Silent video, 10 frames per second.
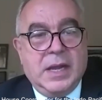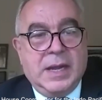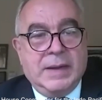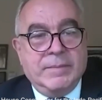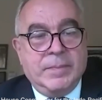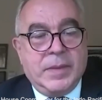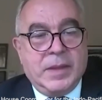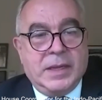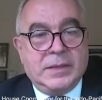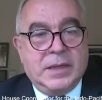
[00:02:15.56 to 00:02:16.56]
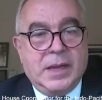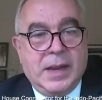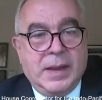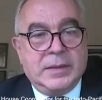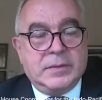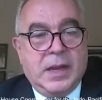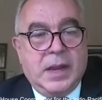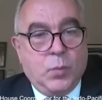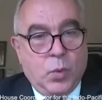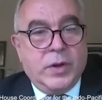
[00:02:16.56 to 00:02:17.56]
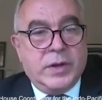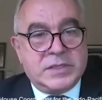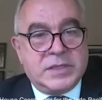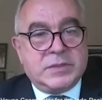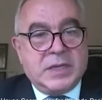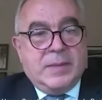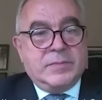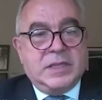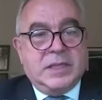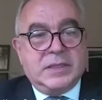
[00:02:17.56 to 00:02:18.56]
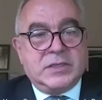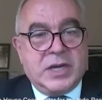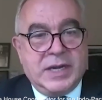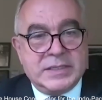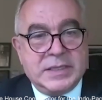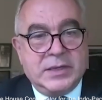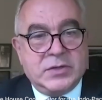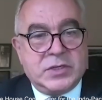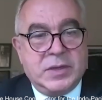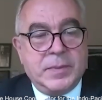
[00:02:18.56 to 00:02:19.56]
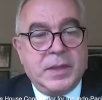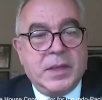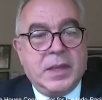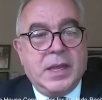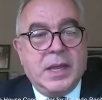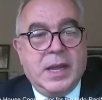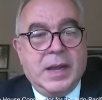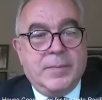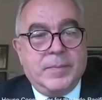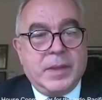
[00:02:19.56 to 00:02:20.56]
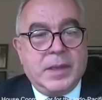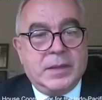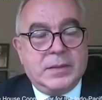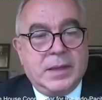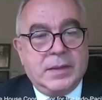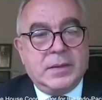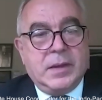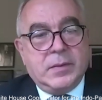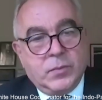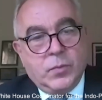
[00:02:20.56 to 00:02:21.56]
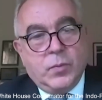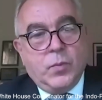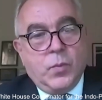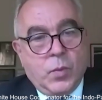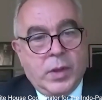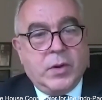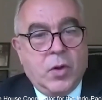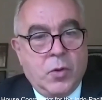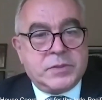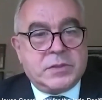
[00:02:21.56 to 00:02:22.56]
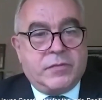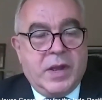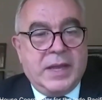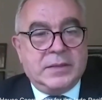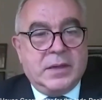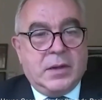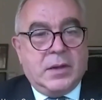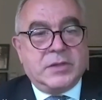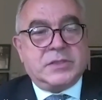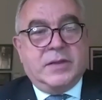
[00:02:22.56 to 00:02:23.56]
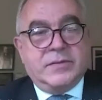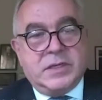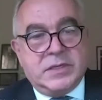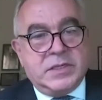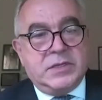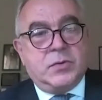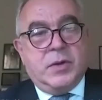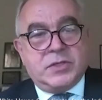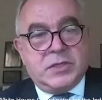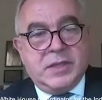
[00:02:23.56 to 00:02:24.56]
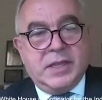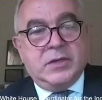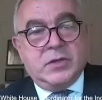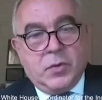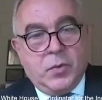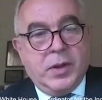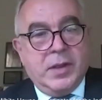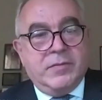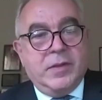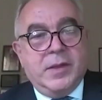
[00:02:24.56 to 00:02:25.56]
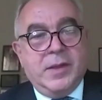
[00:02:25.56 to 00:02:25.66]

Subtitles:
I worry sometimes that the Chinese leadership, one hopes to find ourselves in a situation that a degree